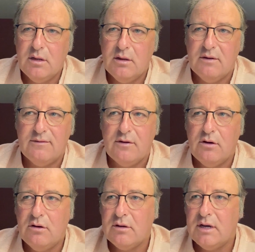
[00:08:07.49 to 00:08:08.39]
They've
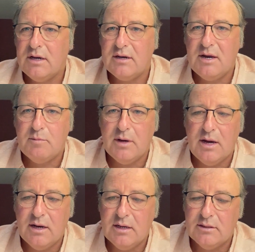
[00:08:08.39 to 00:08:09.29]
all got great
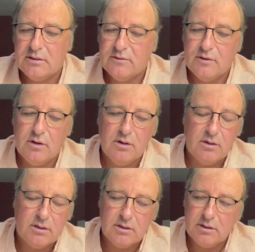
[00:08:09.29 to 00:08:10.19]
partners. They've
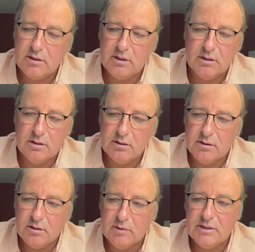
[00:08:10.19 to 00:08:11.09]
all, the
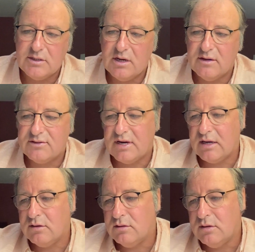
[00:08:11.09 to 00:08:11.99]
ones that are
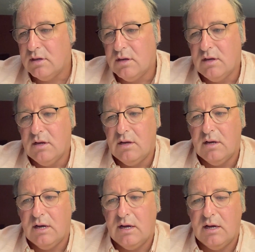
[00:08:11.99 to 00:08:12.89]
single
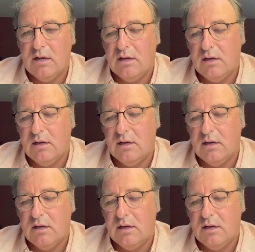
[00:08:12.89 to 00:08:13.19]
are